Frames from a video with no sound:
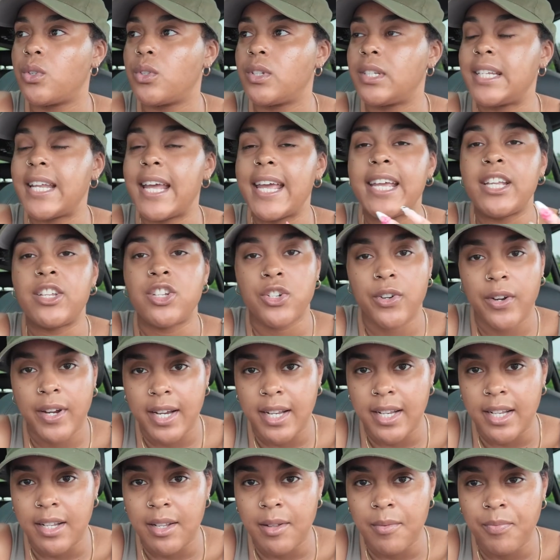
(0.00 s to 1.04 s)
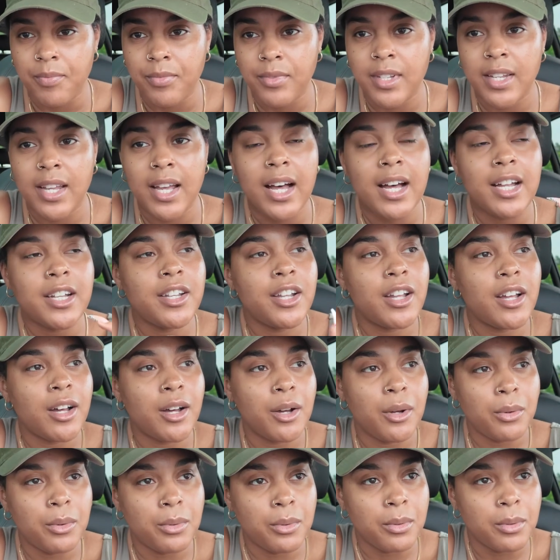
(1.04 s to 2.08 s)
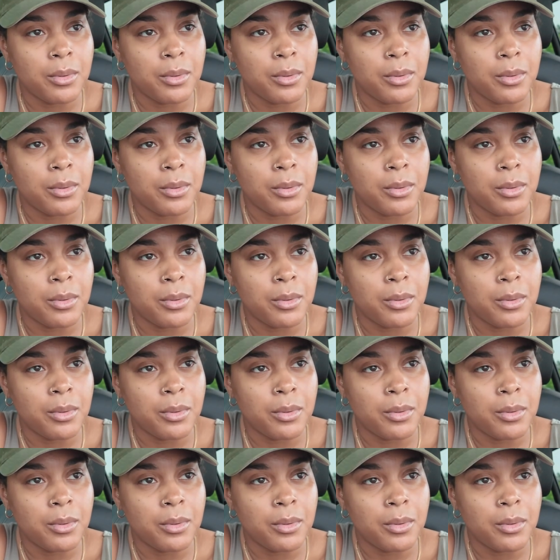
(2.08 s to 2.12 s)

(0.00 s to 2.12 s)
day trading, y'all know